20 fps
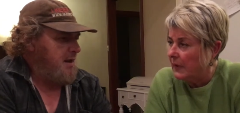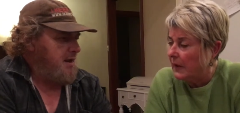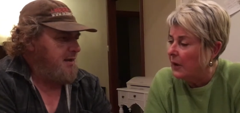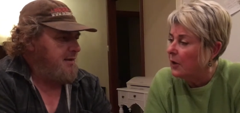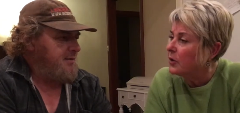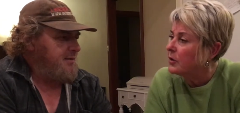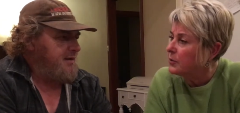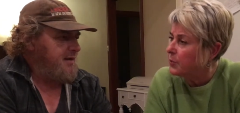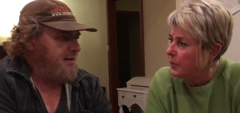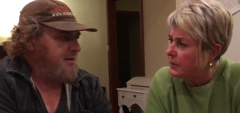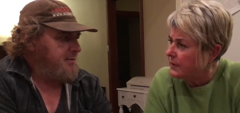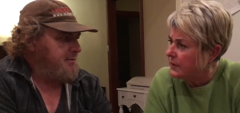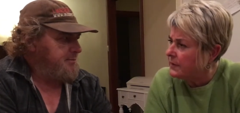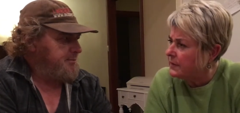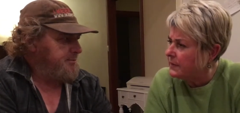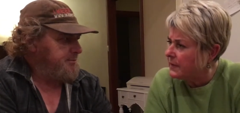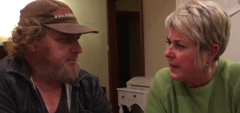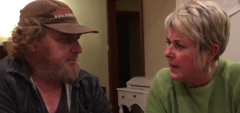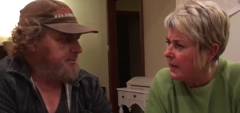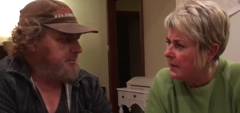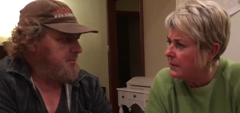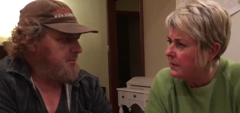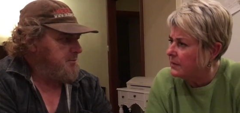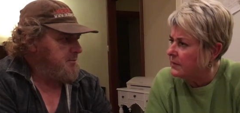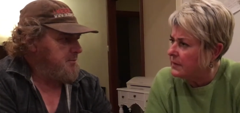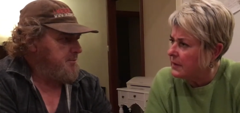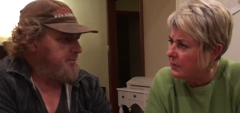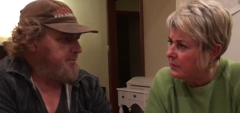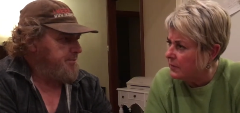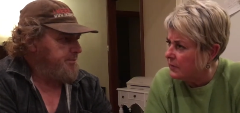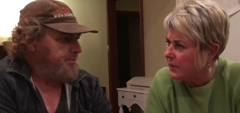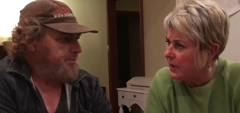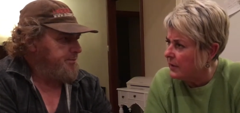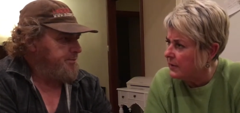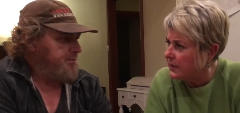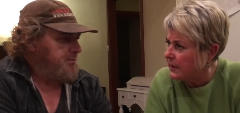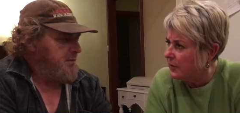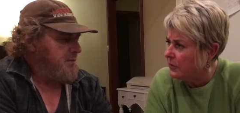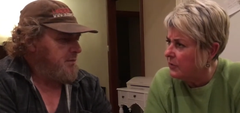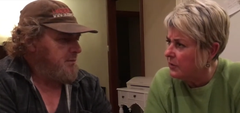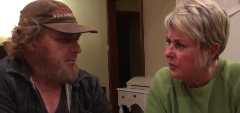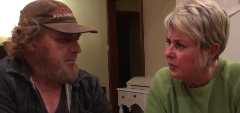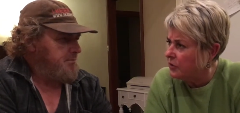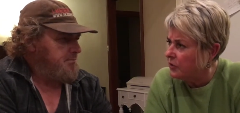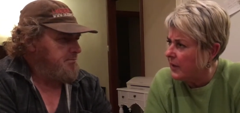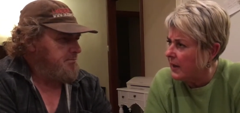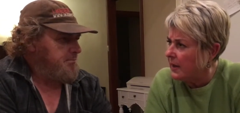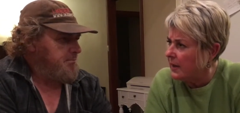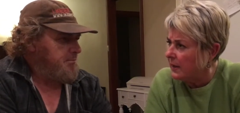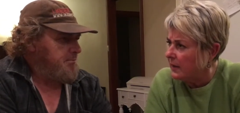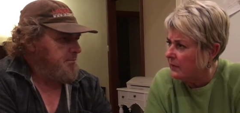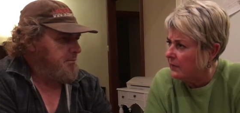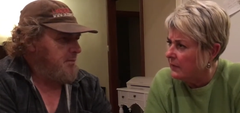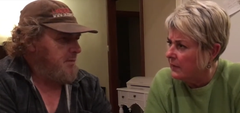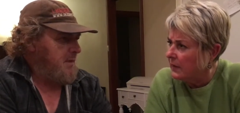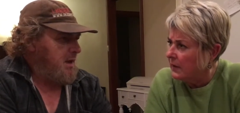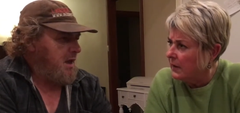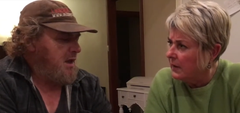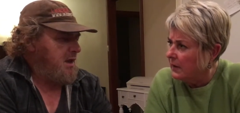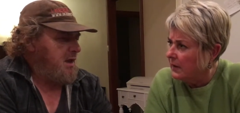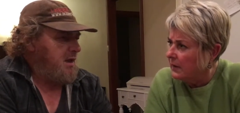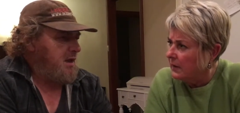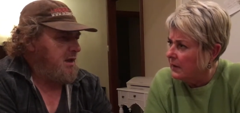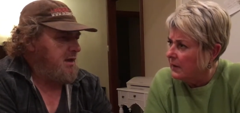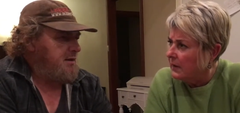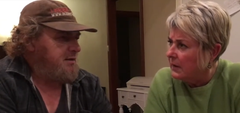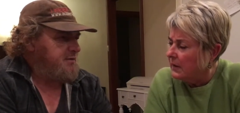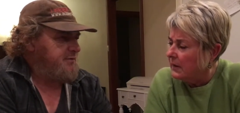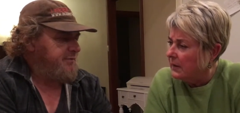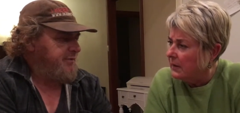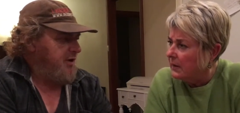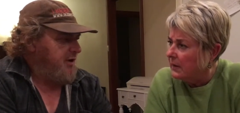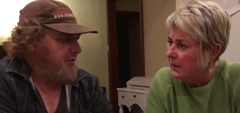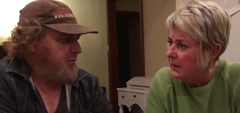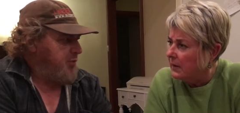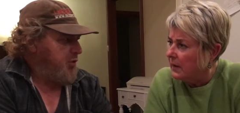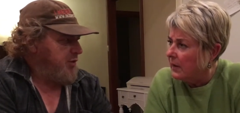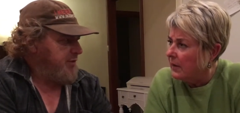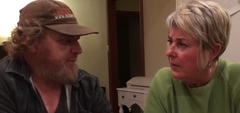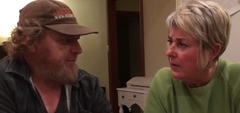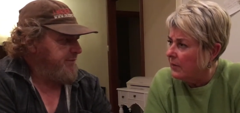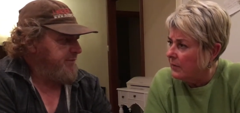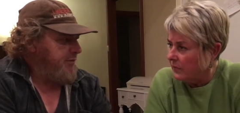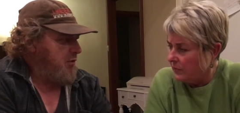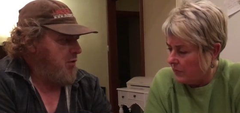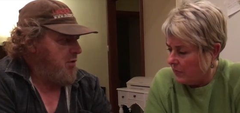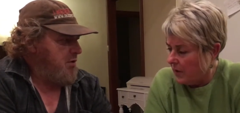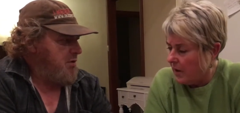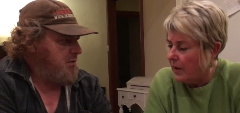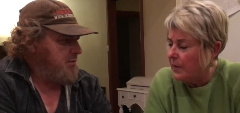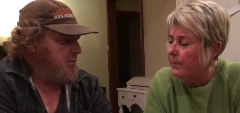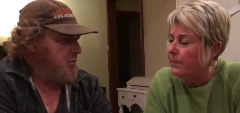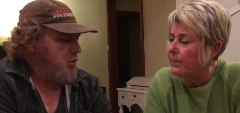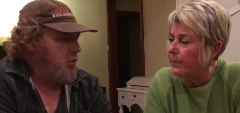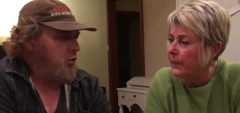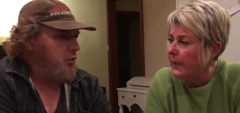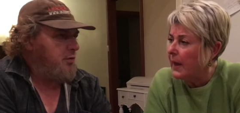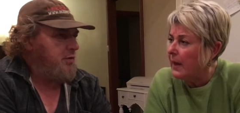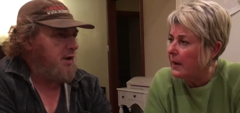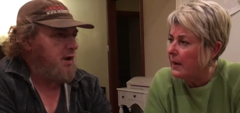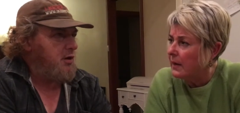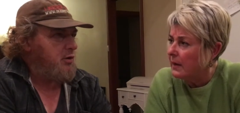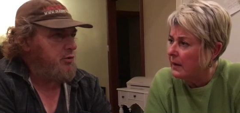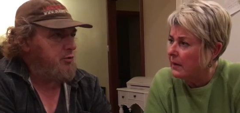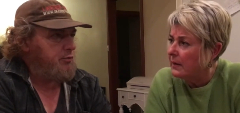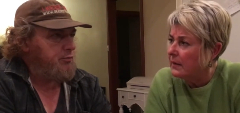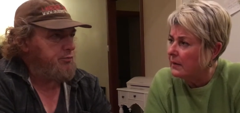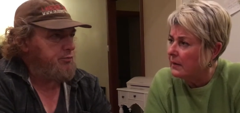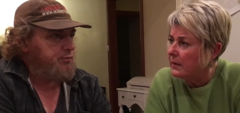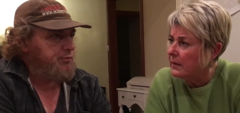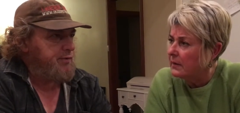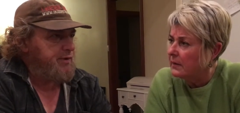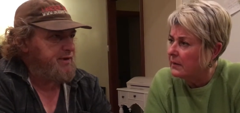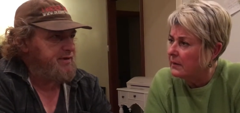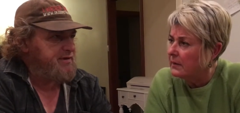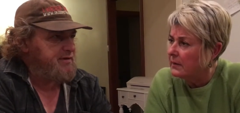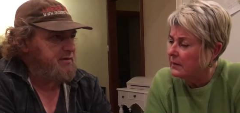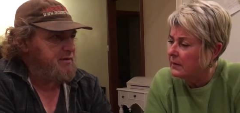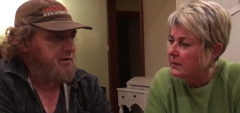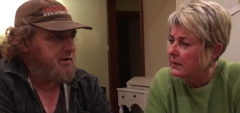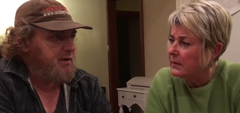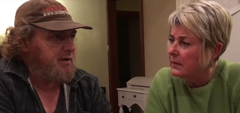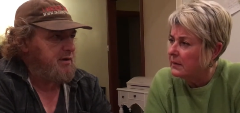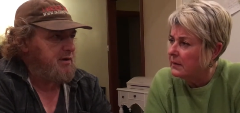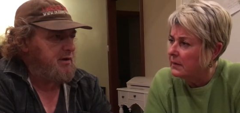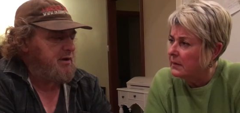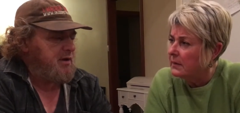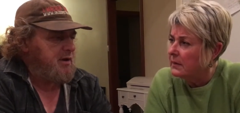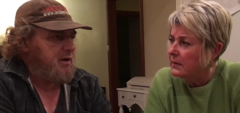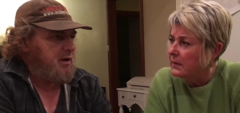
Speaker 1: Because hmm. mm. what's
Speaker 2: the standard cell size here in Australia?
Speaker 1: Is five point four. Right. Although recently